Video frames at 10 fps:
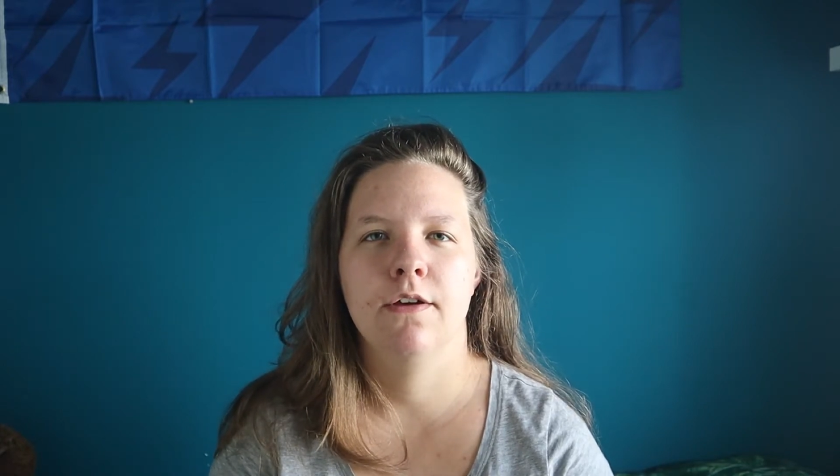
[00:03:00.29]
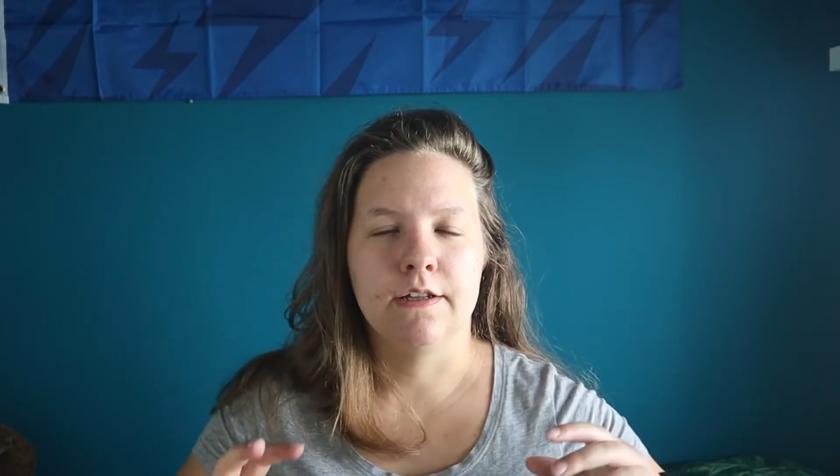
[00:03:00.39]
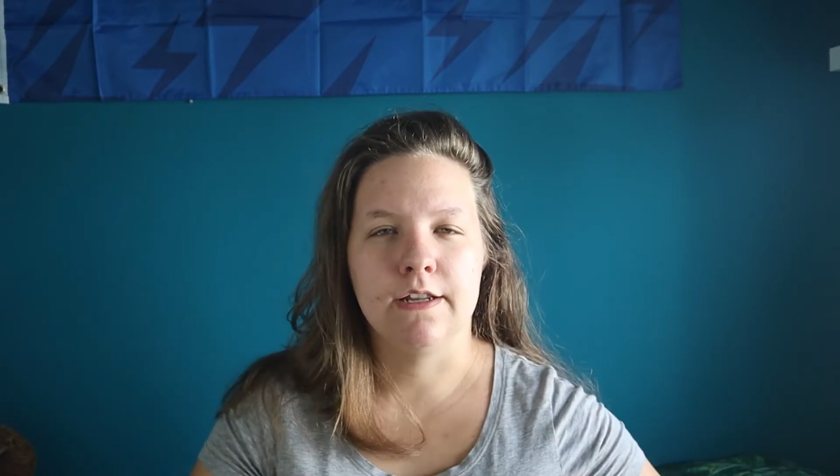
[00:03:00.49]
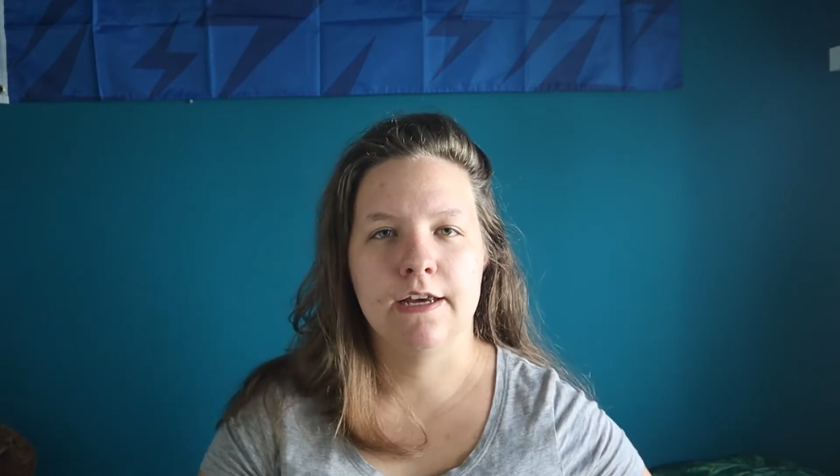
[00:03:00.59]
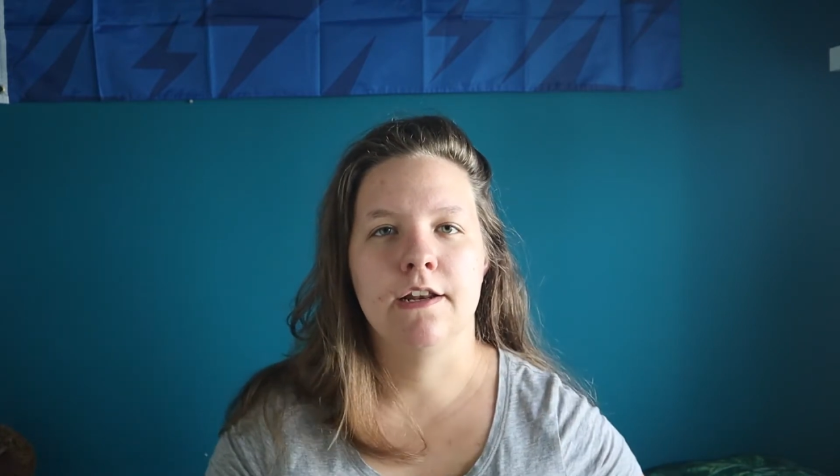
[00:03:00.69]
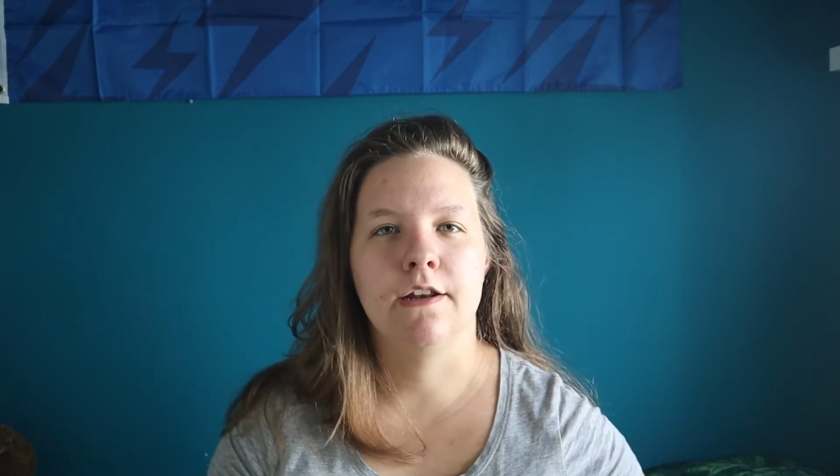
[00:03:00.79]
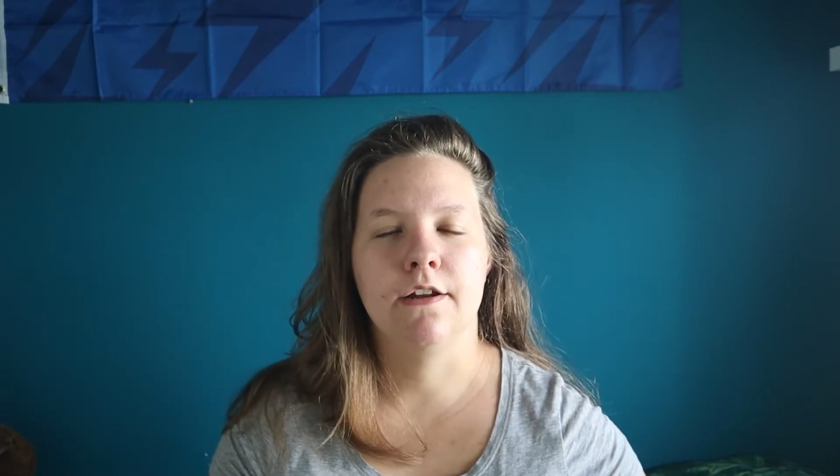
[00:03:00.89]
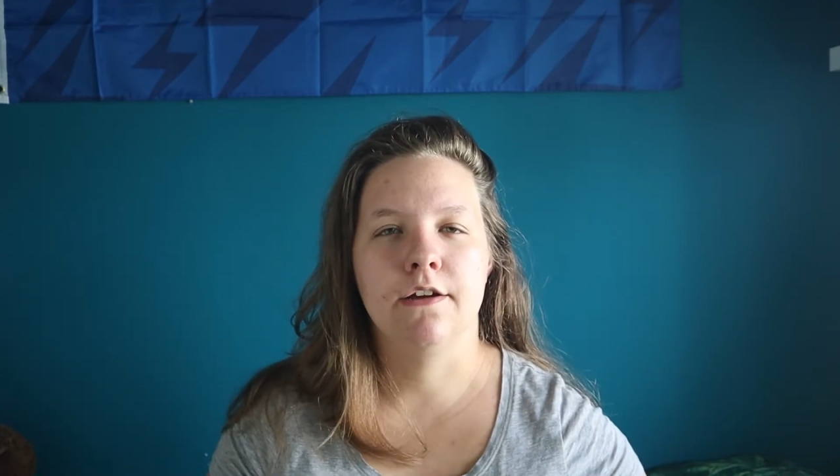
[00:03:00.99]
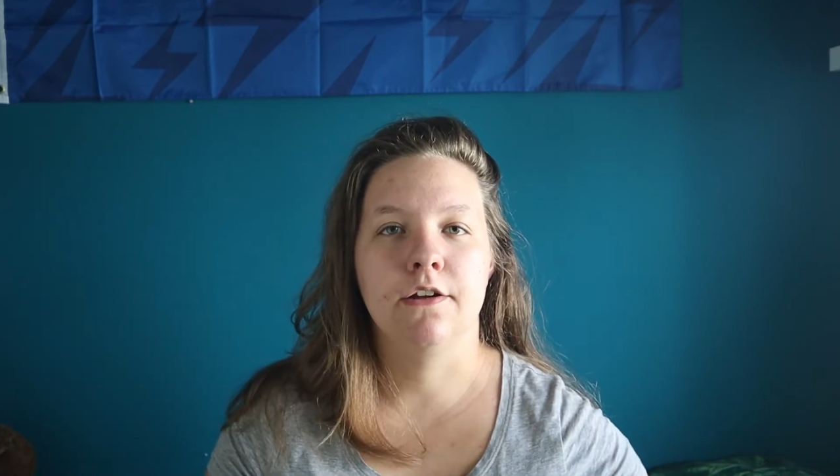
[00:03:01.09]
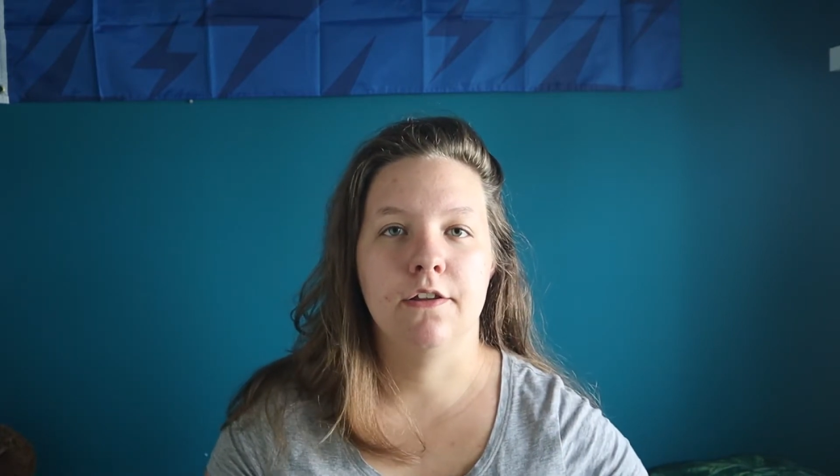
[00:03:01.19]
Then
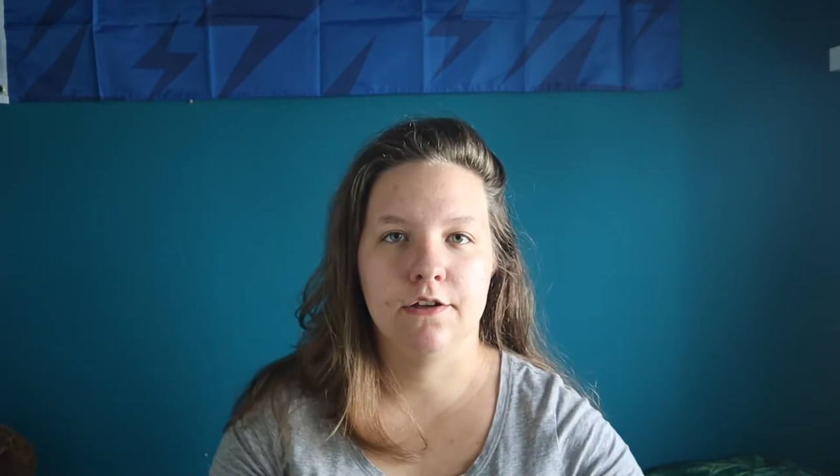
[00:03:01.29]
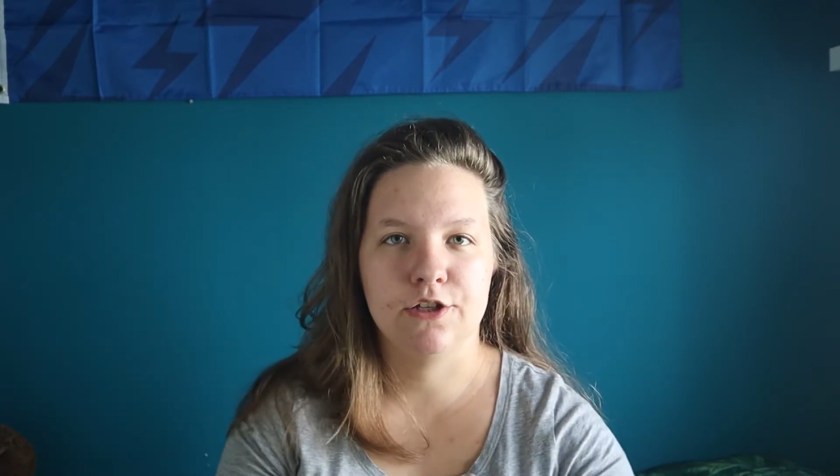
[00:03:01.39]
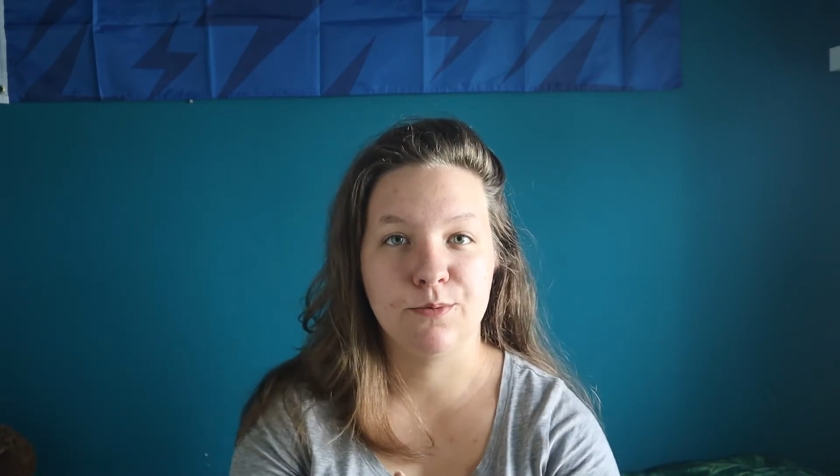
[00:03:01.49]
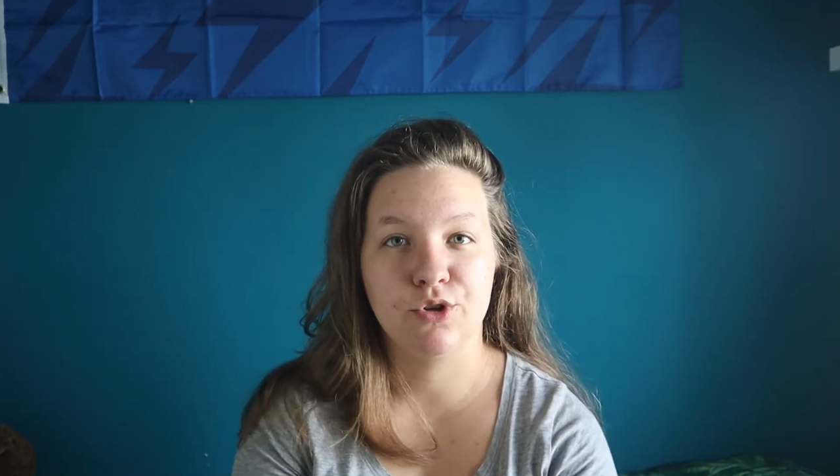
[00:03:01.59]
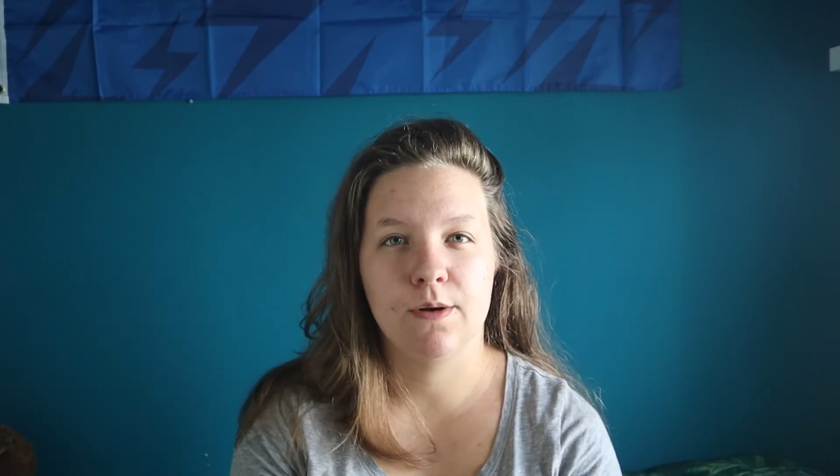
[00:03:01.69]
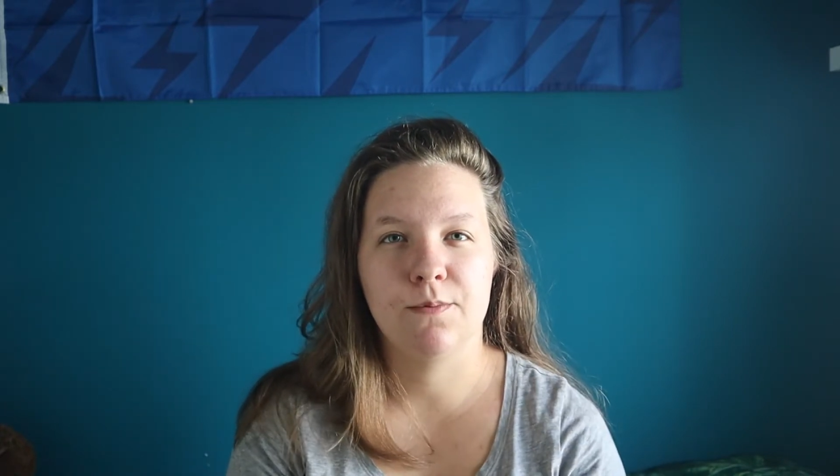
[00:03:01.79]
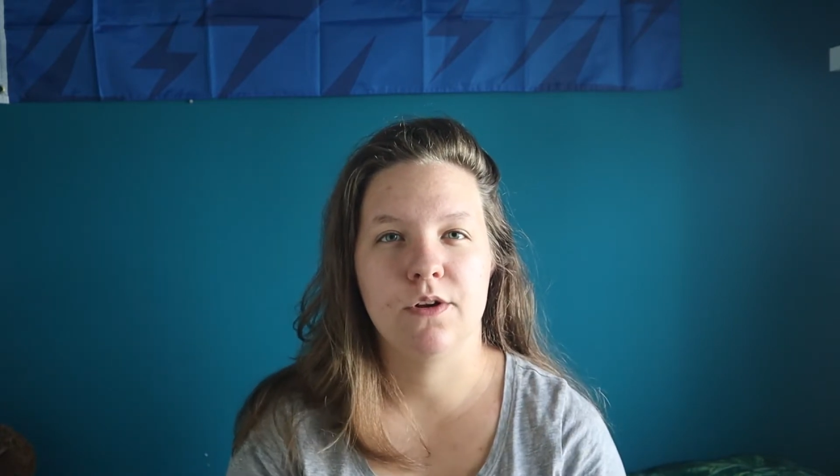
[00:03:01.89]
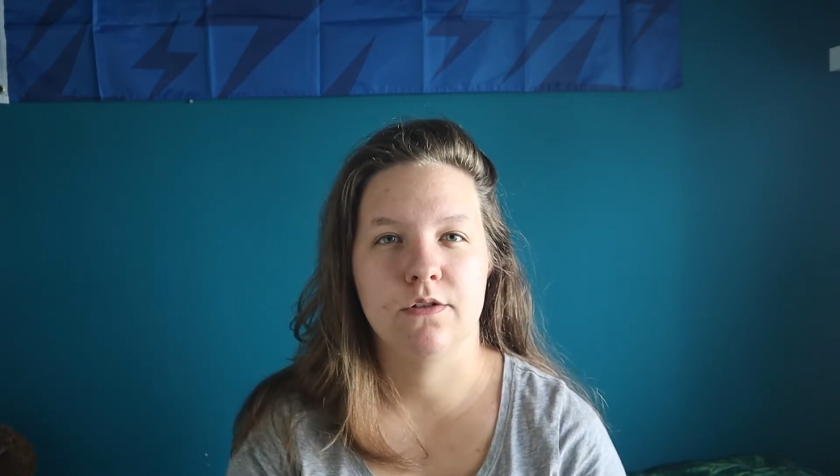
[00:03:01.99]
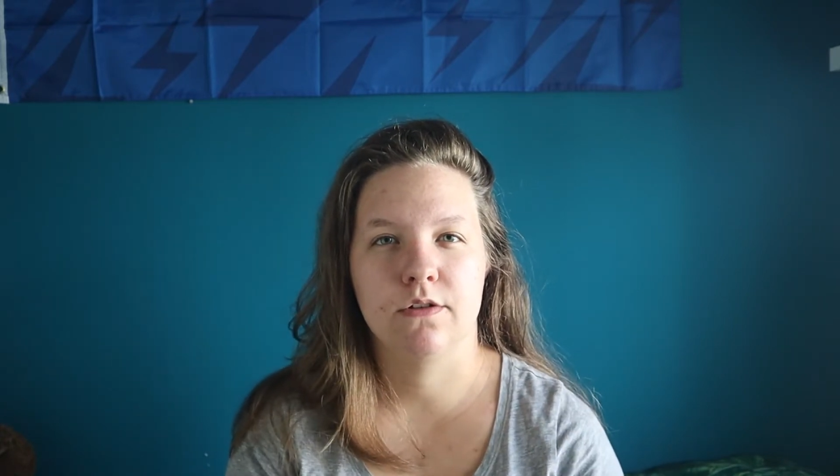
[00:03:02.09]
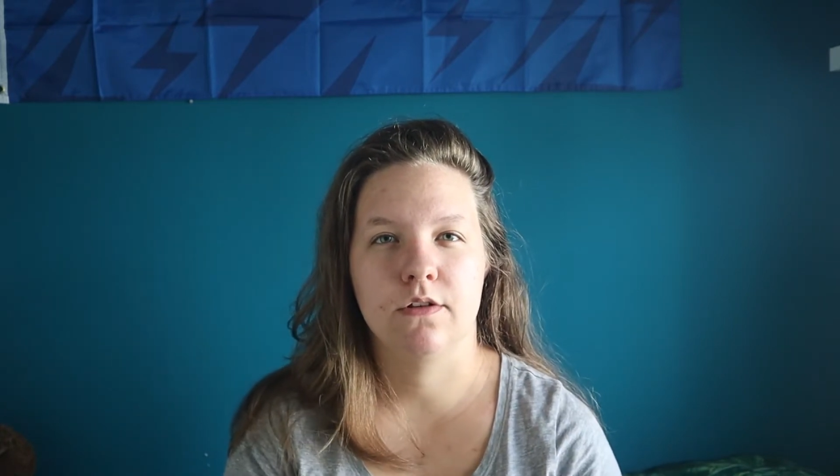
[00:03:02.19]
another
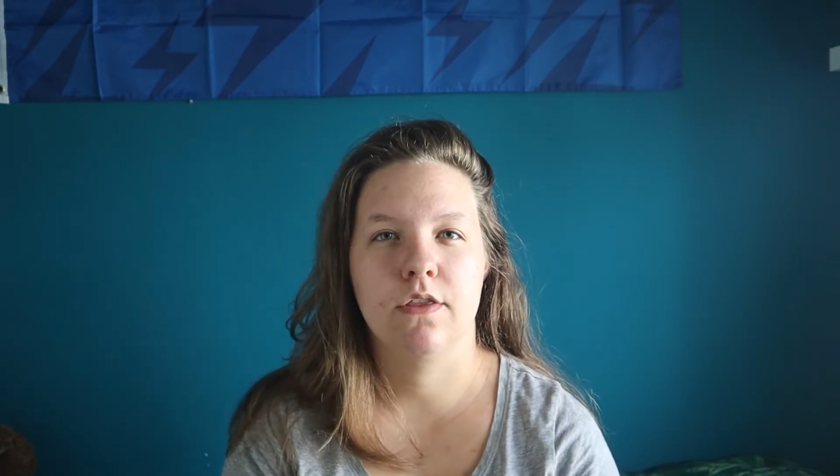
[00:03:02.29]
subscription